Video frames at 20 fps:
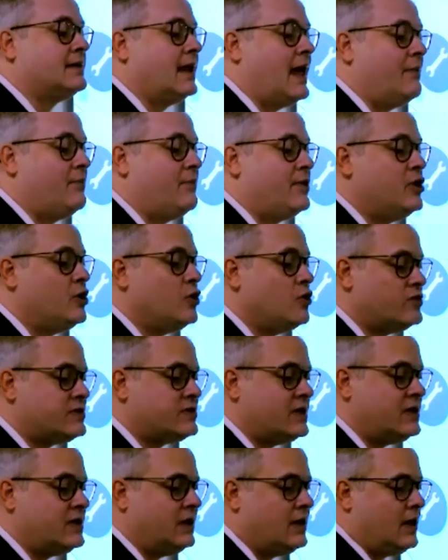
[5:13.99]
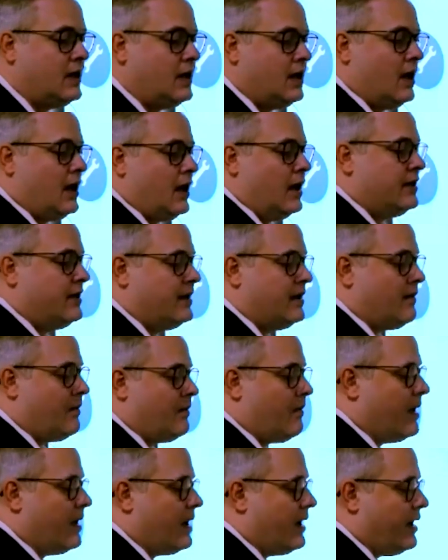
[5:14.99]
lab using
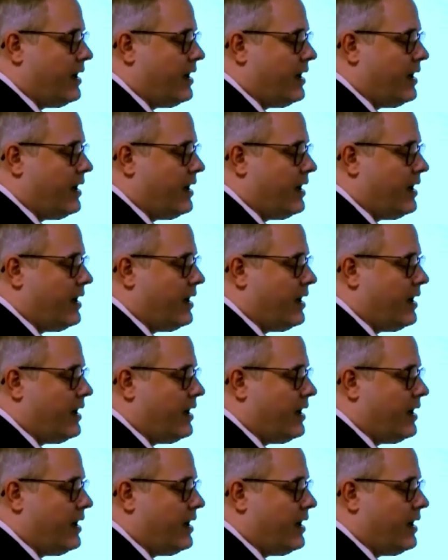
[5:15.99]
the